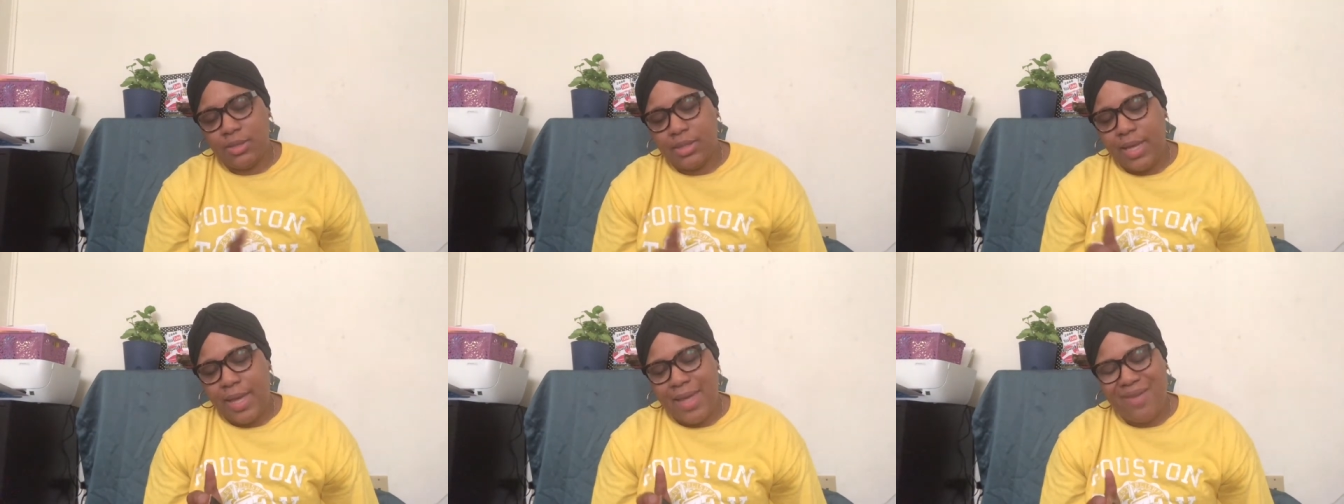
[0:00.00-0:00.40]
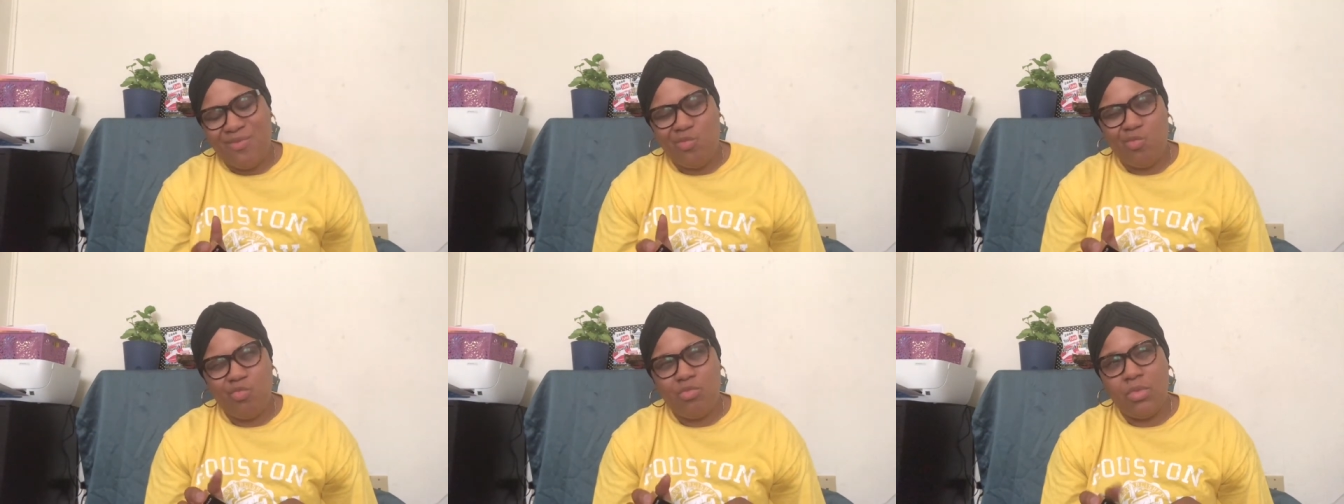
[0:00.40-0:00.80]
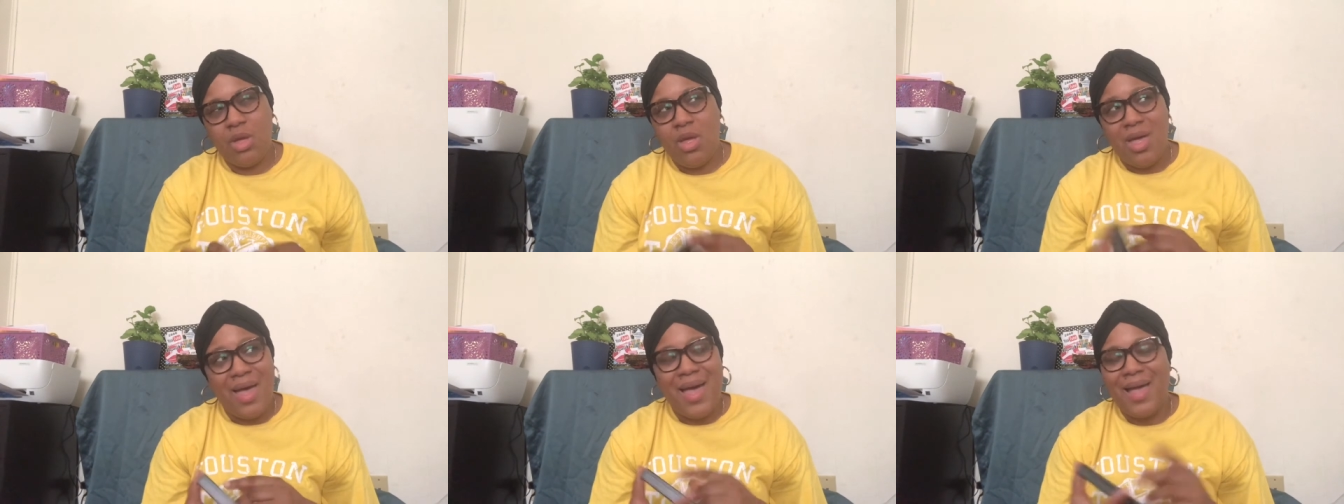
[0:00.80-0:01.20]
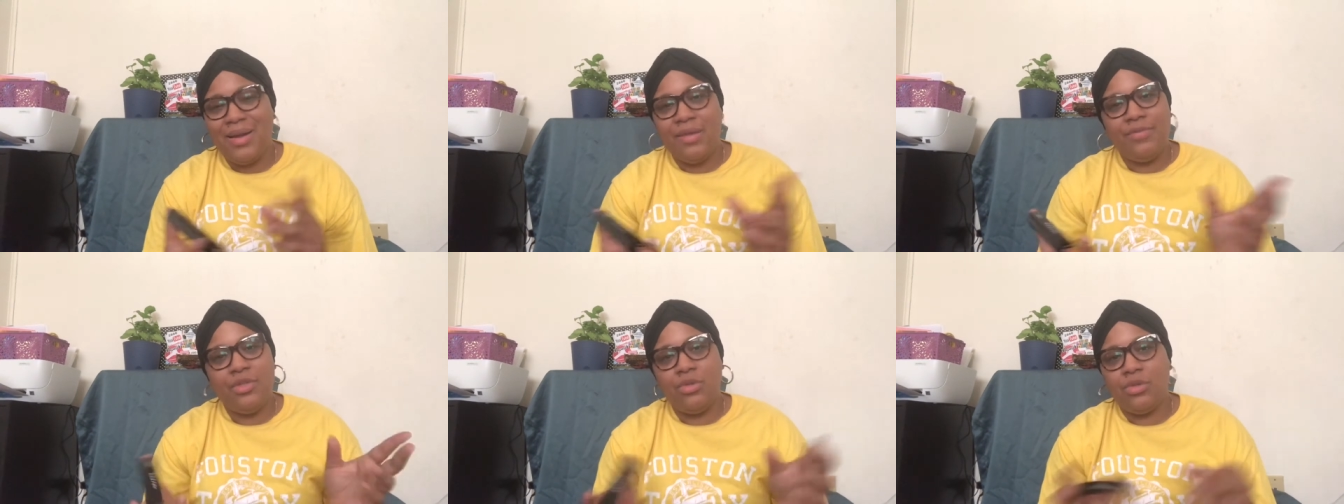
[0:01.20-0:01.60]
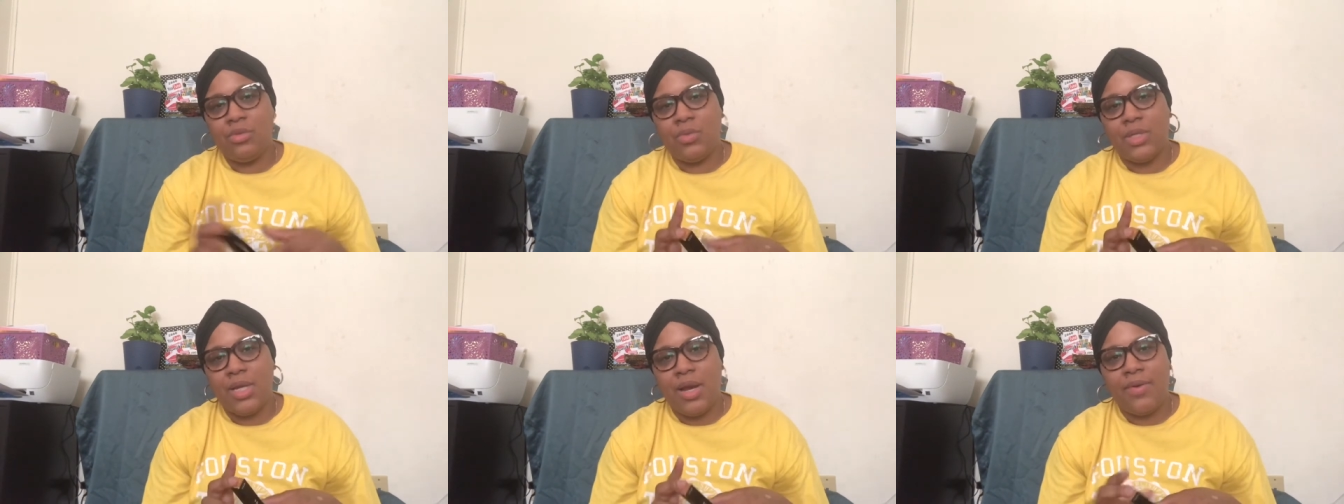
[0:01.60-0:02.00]
I hadn't, I didn't even use
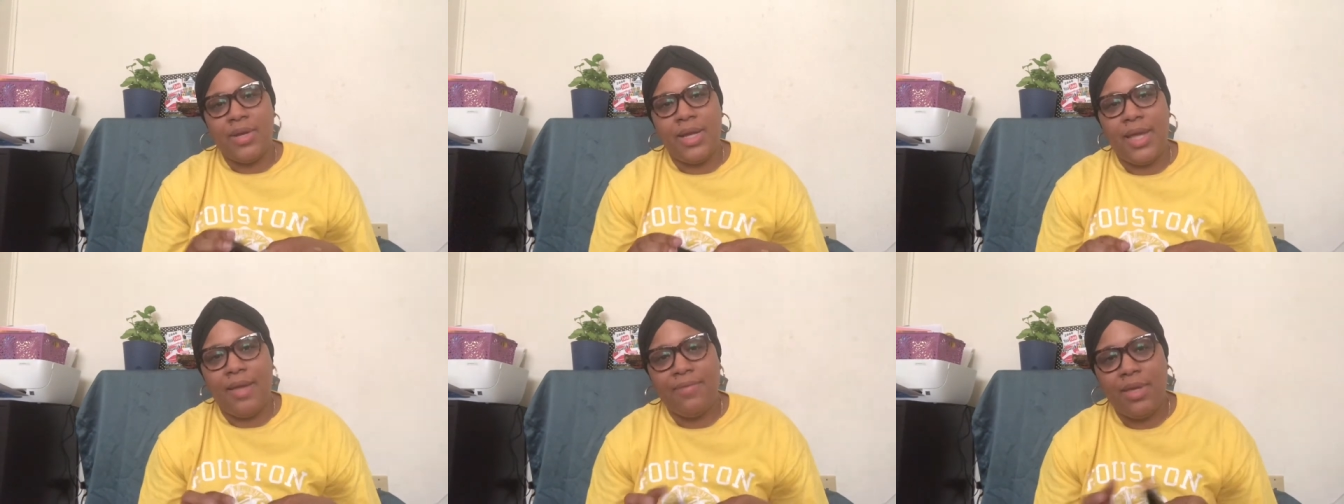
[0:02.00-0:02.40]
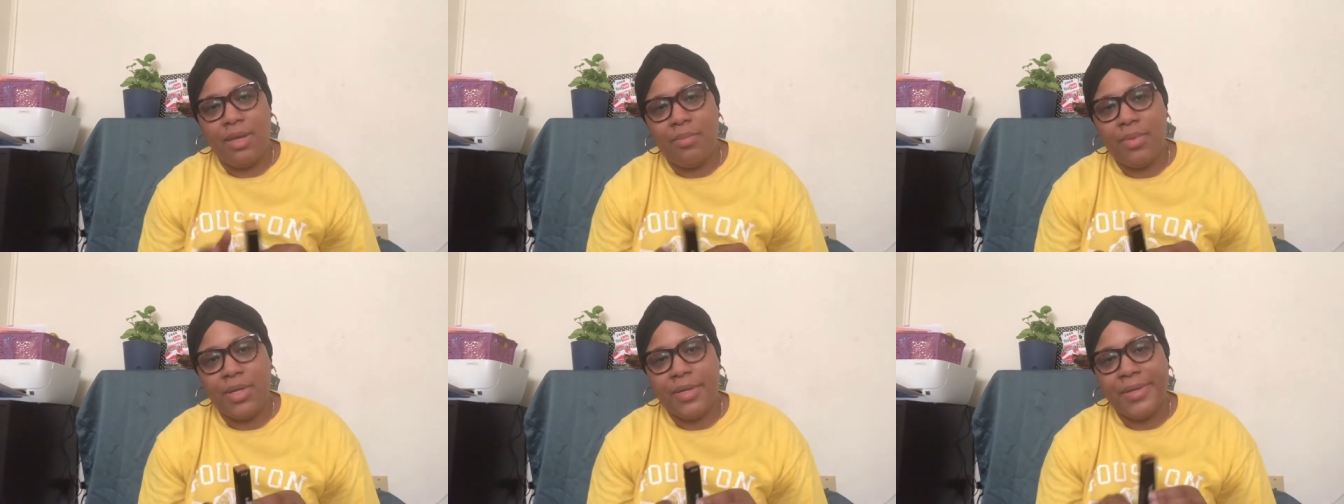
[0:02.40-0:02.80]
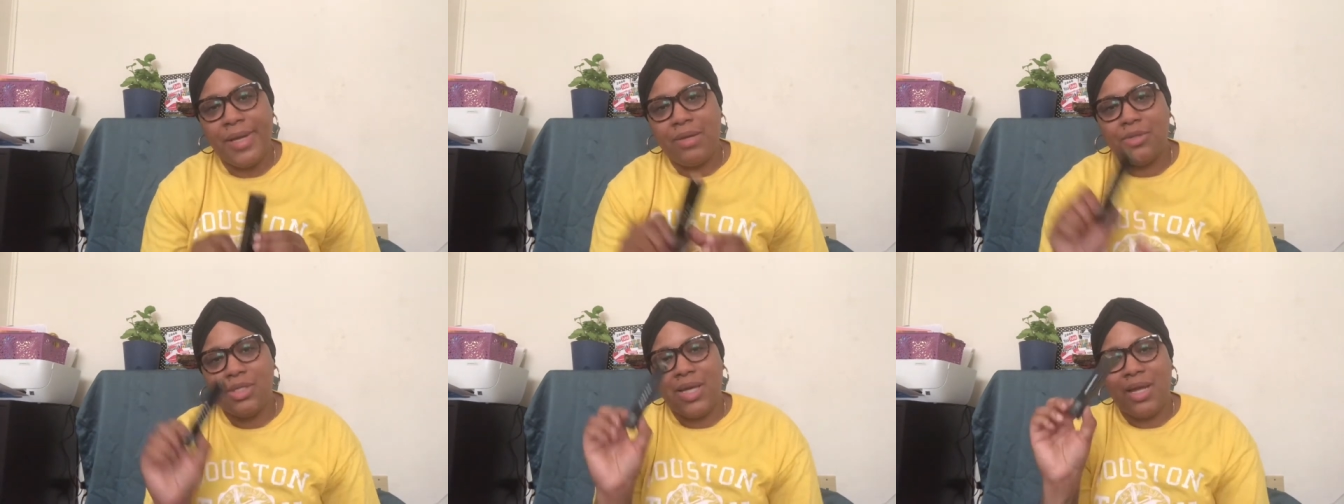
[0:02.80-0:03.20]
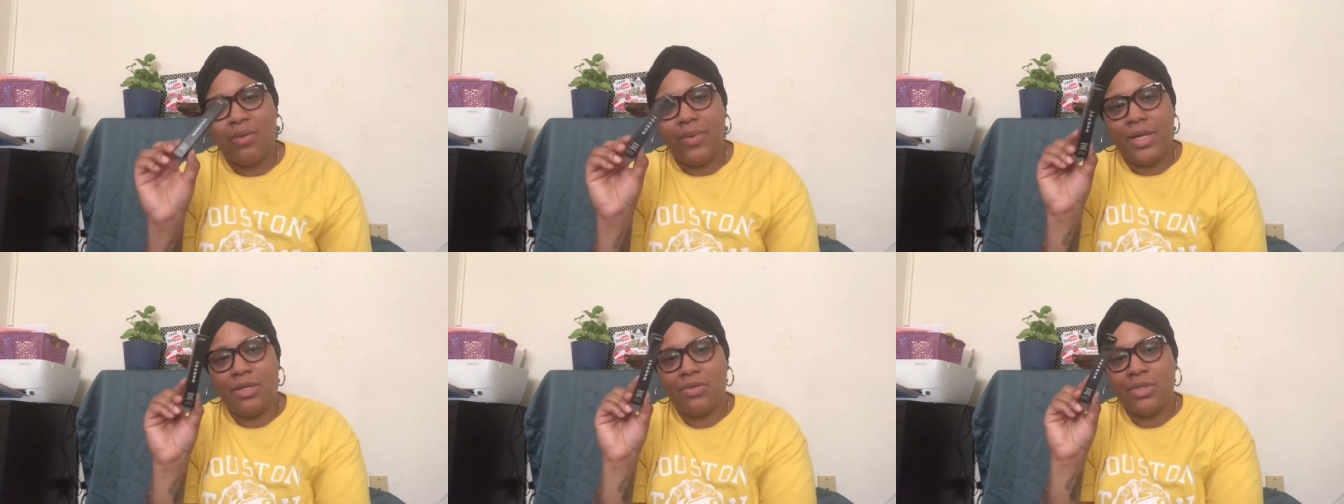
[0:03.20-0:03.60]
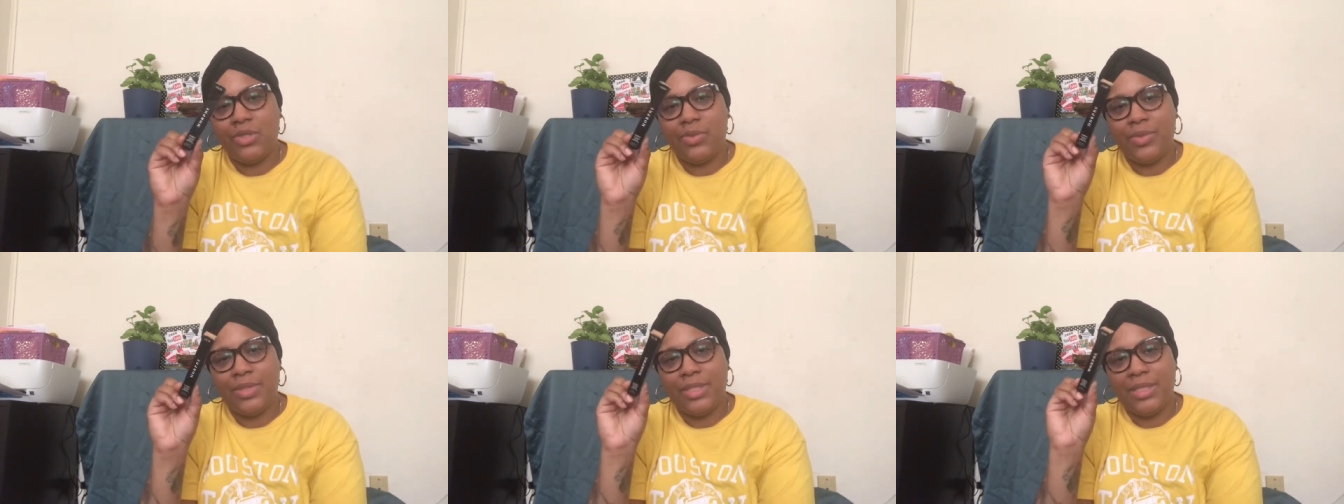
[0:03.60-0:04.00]
one I already have yet, but I was kind of waiting on this
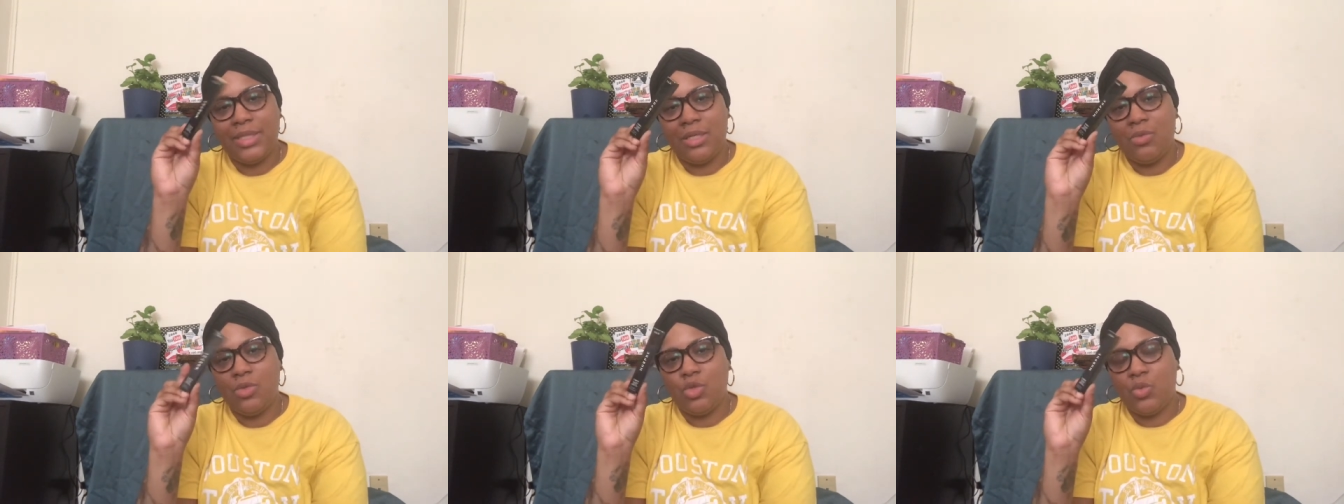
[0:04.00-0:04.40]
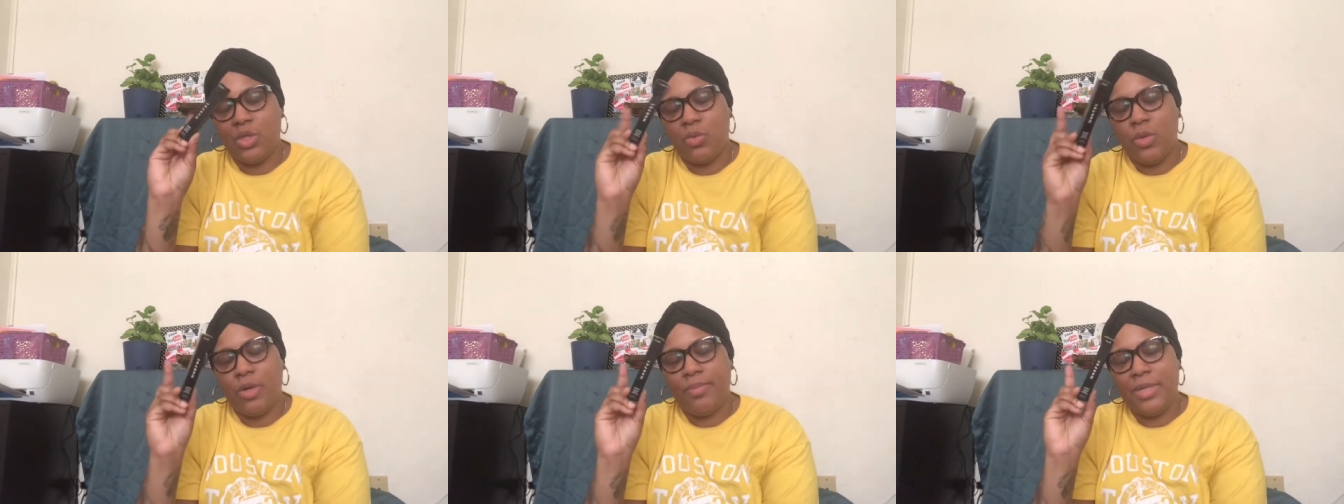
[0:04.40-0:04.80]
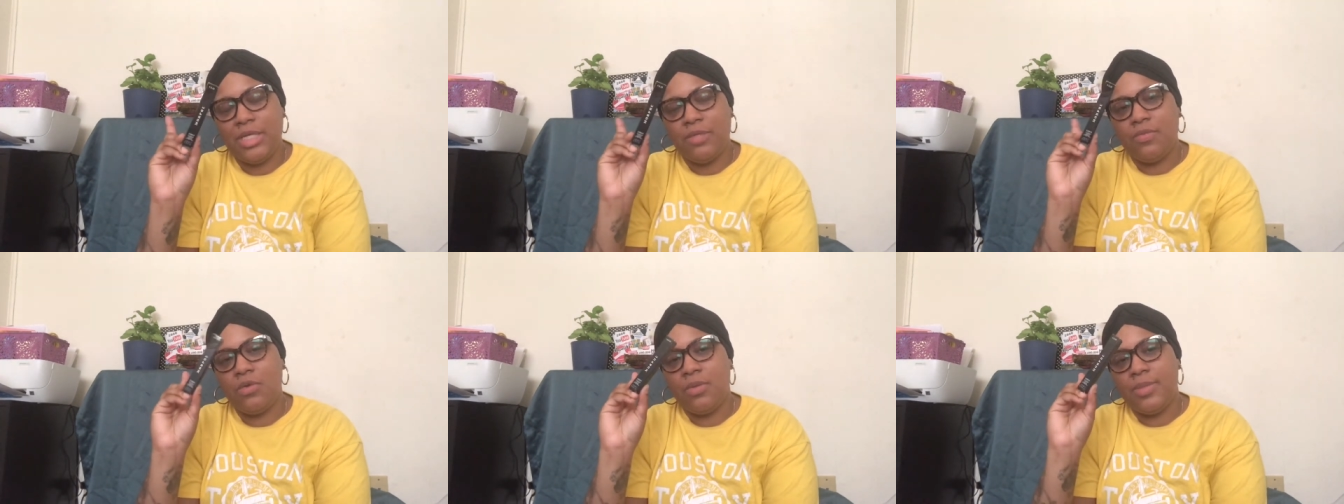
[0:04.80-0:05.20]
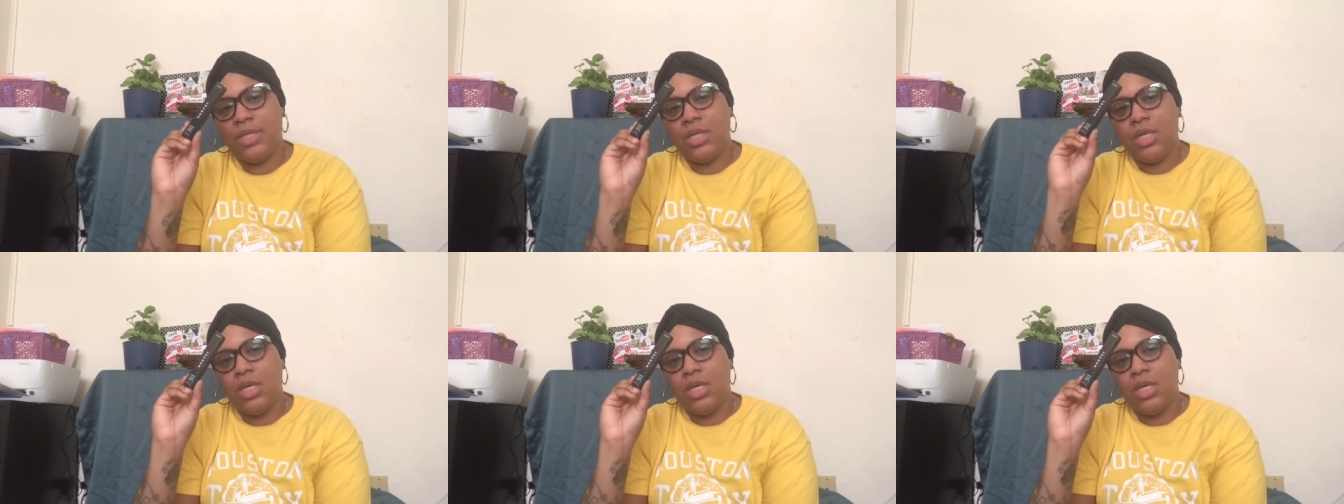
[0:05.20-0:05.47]
one to see which one will work best for me.